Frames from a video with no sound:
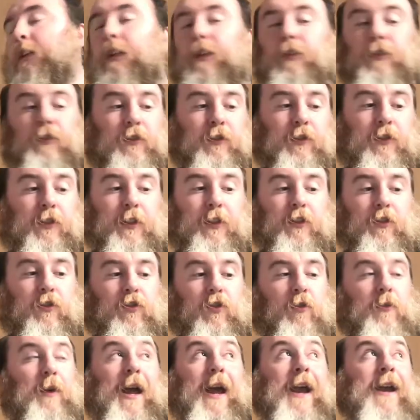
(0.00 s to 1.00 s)
I don't know. It could
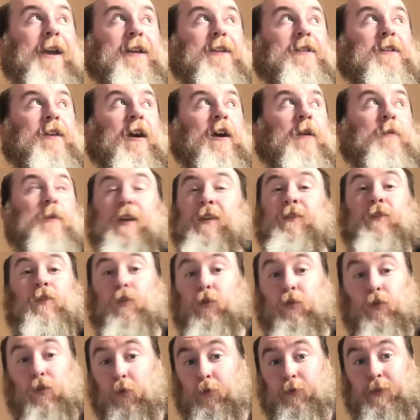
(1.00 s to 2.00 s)
come at any time. It even
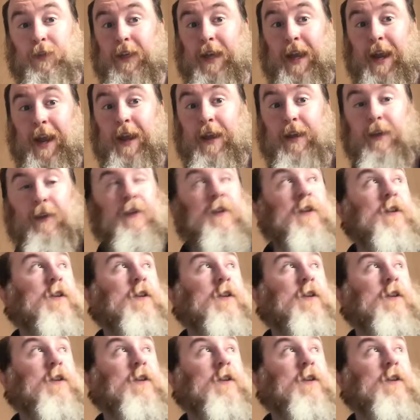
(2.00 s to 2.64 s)
can come today.